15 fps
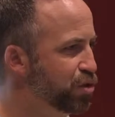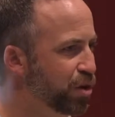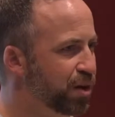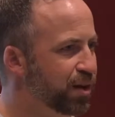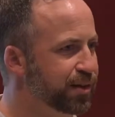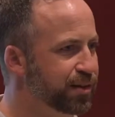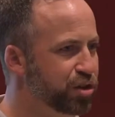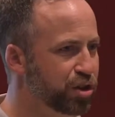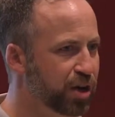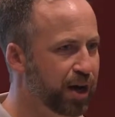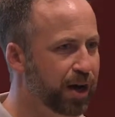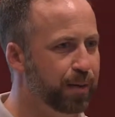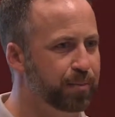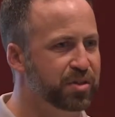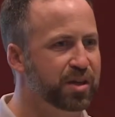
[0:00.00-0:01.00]
journalists
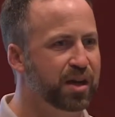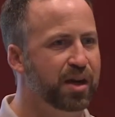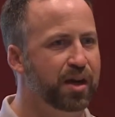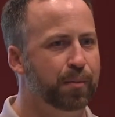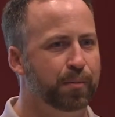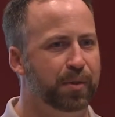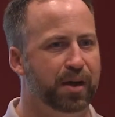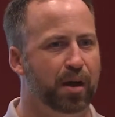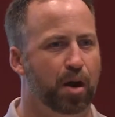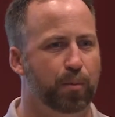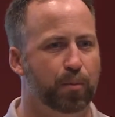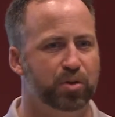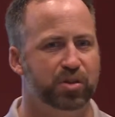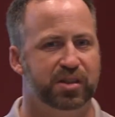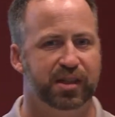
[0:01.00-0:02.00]
jobs, but
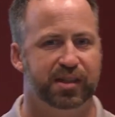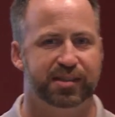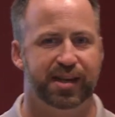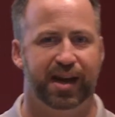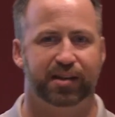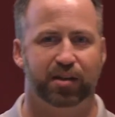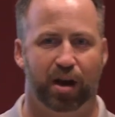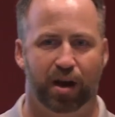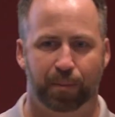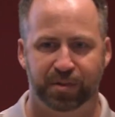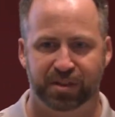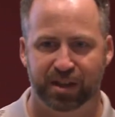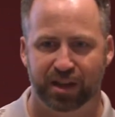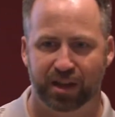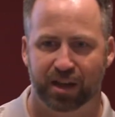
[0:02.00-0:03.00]
almost the exact
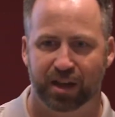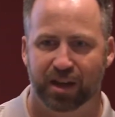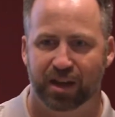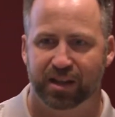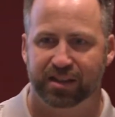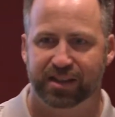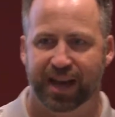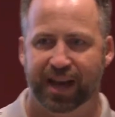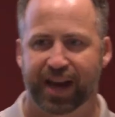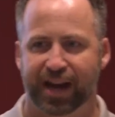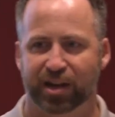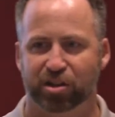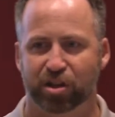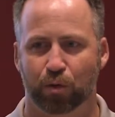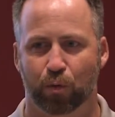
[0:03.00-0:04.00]
opposite. They
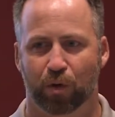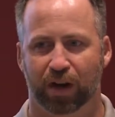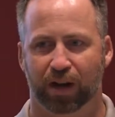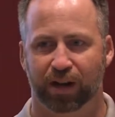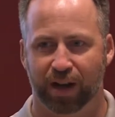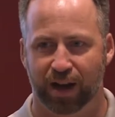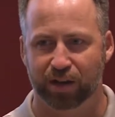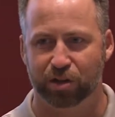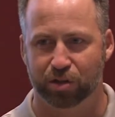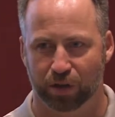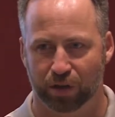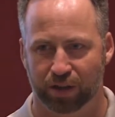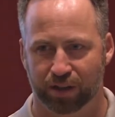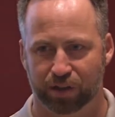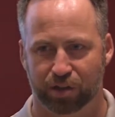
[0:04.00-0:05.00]
actually want to cut
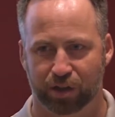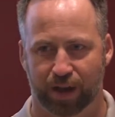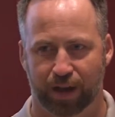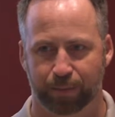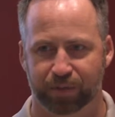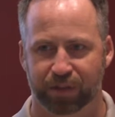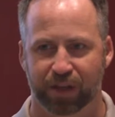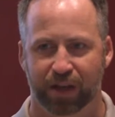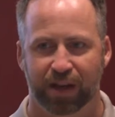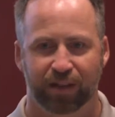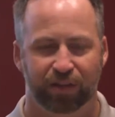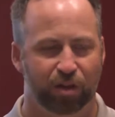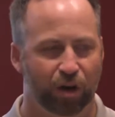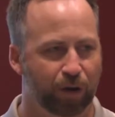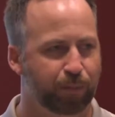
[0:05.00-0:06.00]
journalists' jobs.
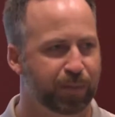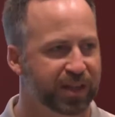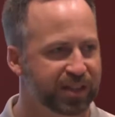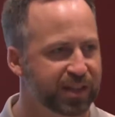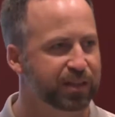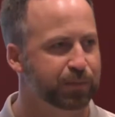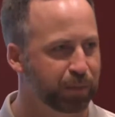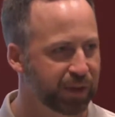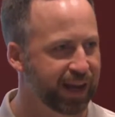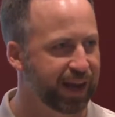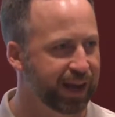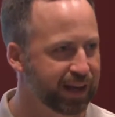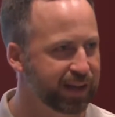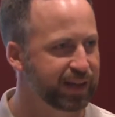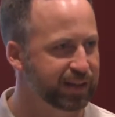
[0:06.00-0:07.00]
Their business
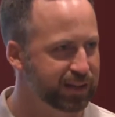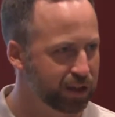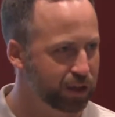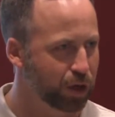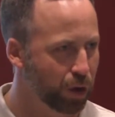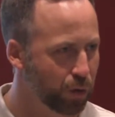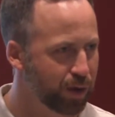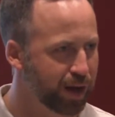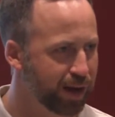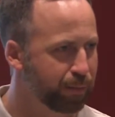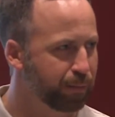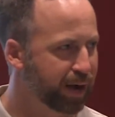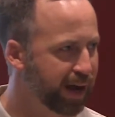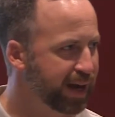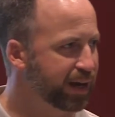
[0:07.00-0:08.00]
plan is to go
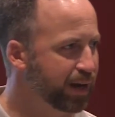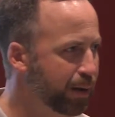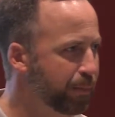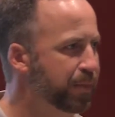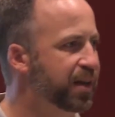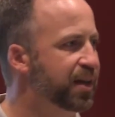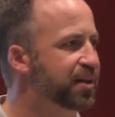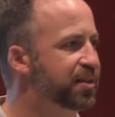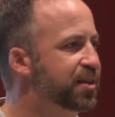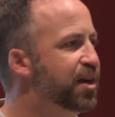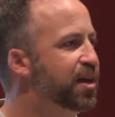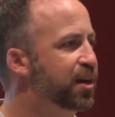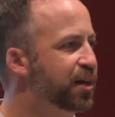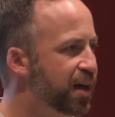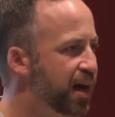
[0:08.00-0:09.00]
in, buy companies,
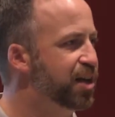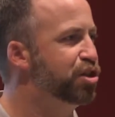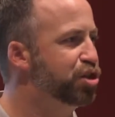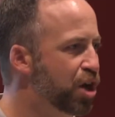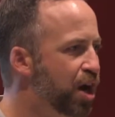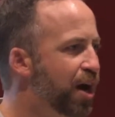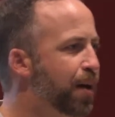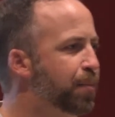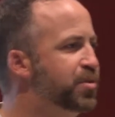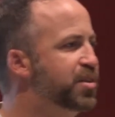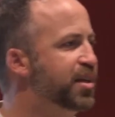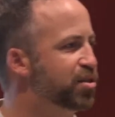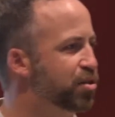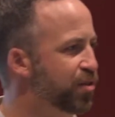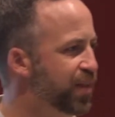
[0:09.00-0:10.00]
cut jobs
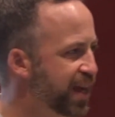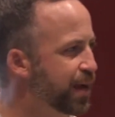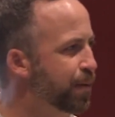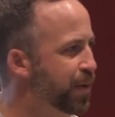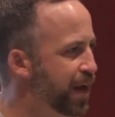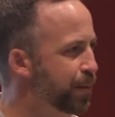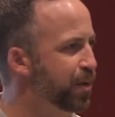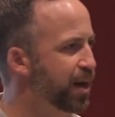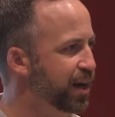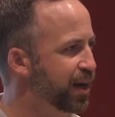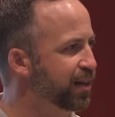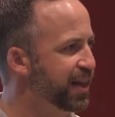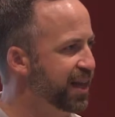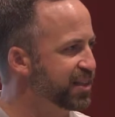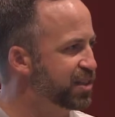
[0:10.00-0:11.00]
so they can make money.
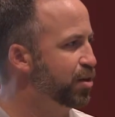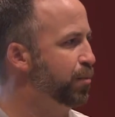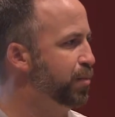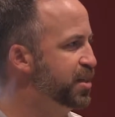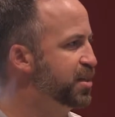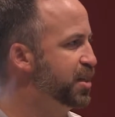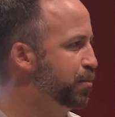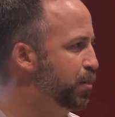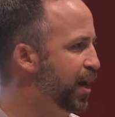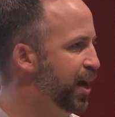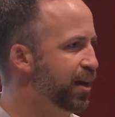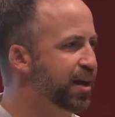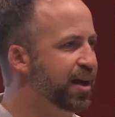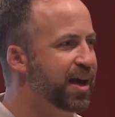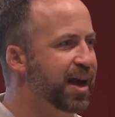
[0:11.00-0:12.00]
That's their business
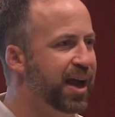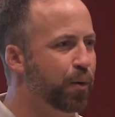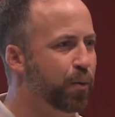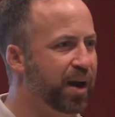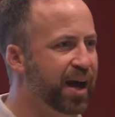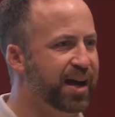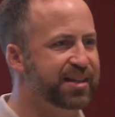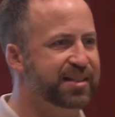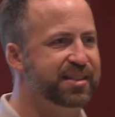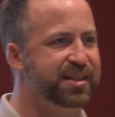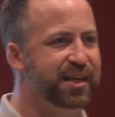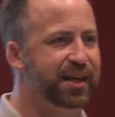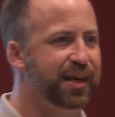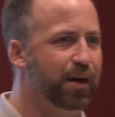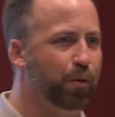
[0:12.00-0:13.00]
plan. And what I
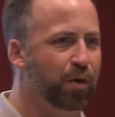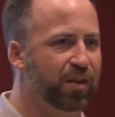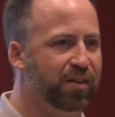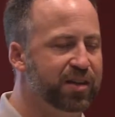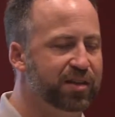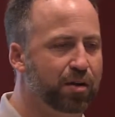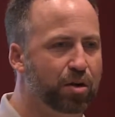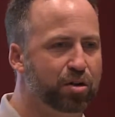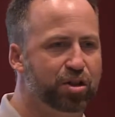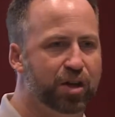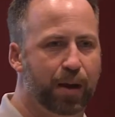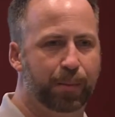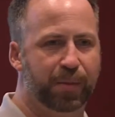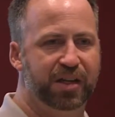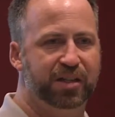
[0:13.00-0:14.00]
see, one of these large
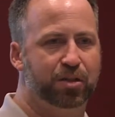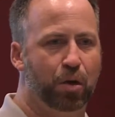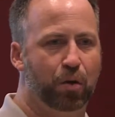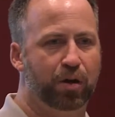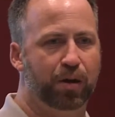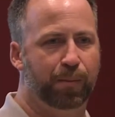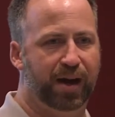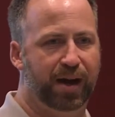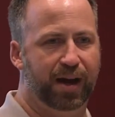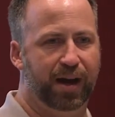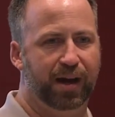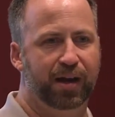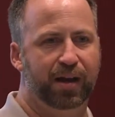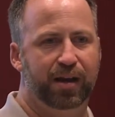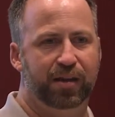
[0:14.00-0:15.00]
companies going to
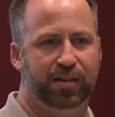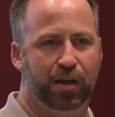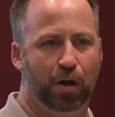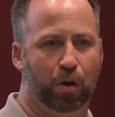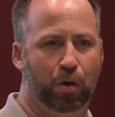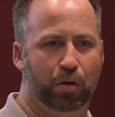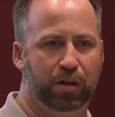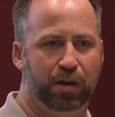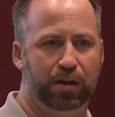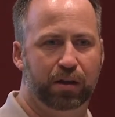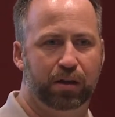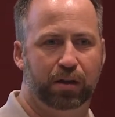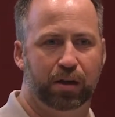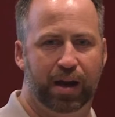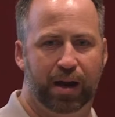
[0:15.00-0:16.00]
buy the
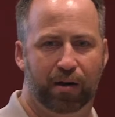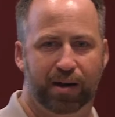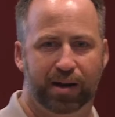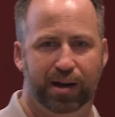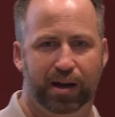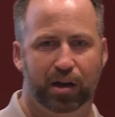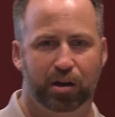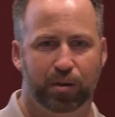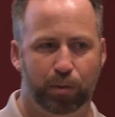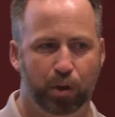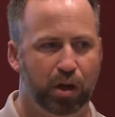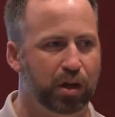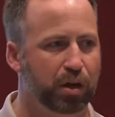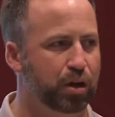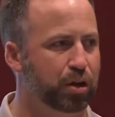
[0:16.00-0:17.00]
Oakland area
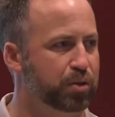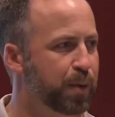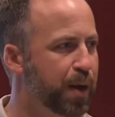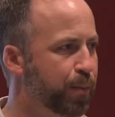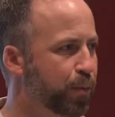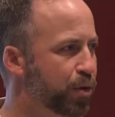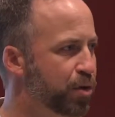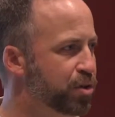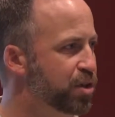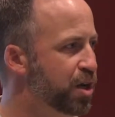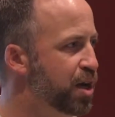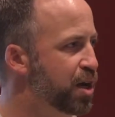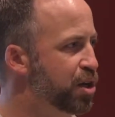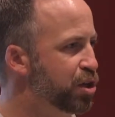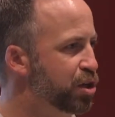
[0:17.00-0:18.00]
community newspapers,
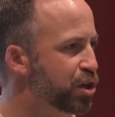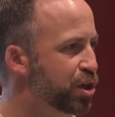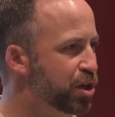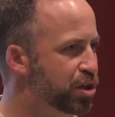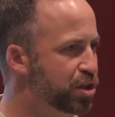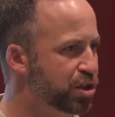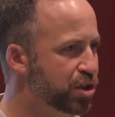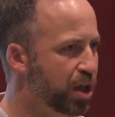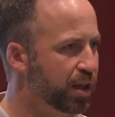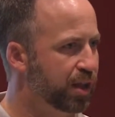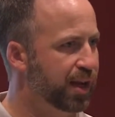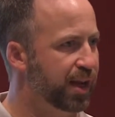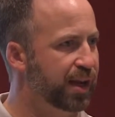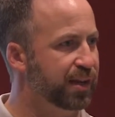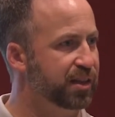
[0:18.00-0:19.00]

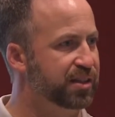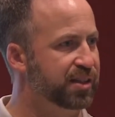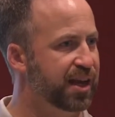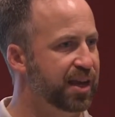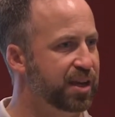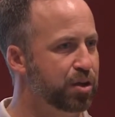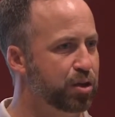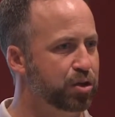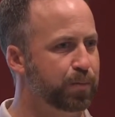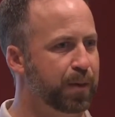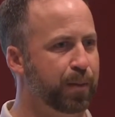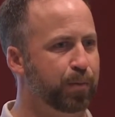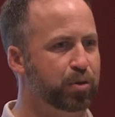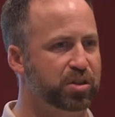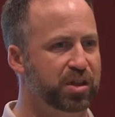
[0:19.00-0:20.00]
consolidating 10
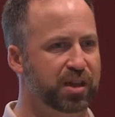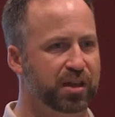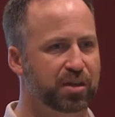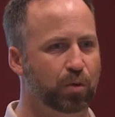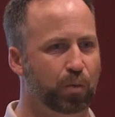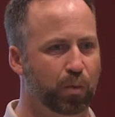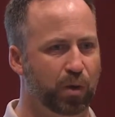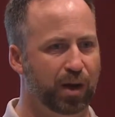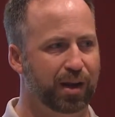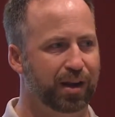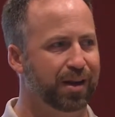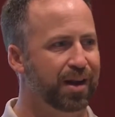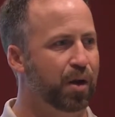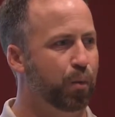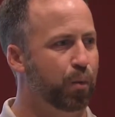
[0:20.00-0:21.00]
newspapers into
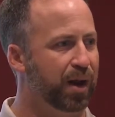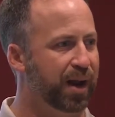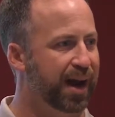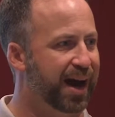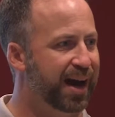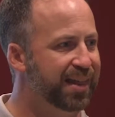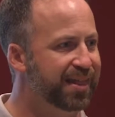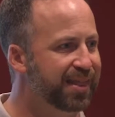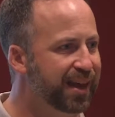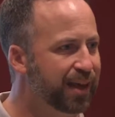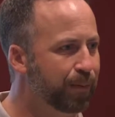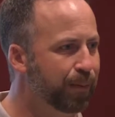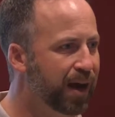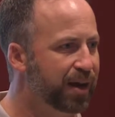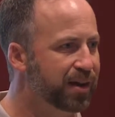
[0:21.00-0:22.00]
one, what I
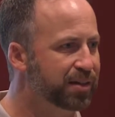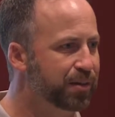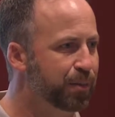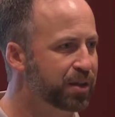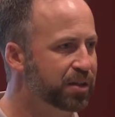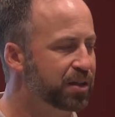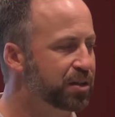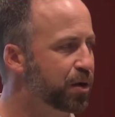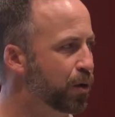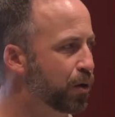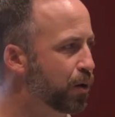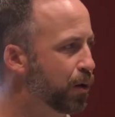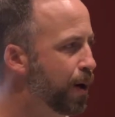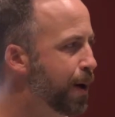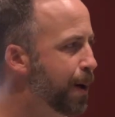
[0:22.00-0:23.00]
think about as a business
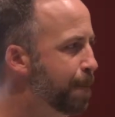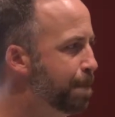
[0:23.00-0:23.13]
owner